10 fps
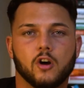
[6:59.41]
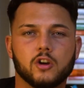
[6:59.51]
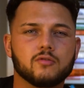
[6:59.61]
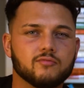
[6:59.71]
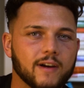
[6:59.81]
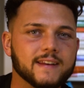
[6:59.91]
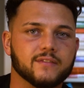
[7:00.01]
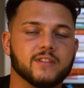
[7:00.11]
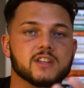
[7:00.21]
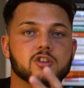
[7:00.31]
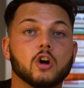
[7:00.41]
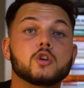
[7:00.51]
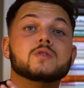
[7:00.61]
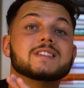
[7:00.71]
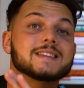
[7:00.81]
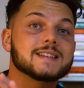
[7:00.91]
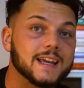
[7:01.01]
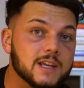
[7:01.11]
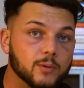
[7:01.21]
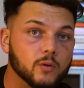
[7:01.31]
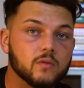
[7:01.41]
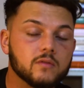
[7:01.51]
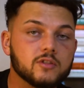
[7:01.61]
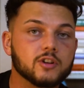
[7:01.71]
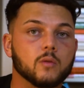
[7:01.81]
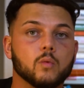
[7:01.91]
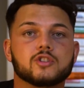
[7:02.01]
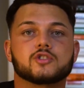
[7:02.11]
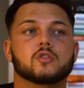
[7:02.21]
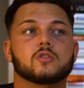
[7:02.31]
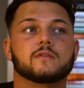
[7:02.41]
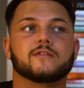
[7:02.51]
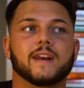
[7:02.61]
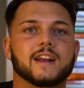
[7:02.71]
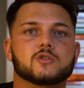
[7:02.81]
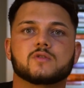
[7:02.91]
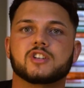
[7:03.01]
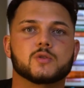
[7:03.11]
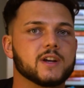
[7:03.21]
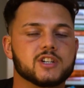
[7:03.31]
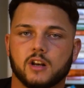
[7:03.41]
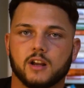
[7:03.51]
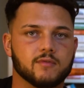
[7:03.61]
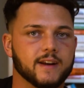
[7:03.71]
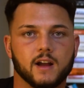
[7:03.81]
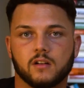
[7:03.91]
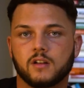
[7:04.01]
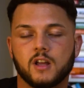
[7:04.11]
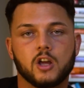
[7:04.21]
Are you ready for this? Are you stable? You know, what's your financial situation like right now?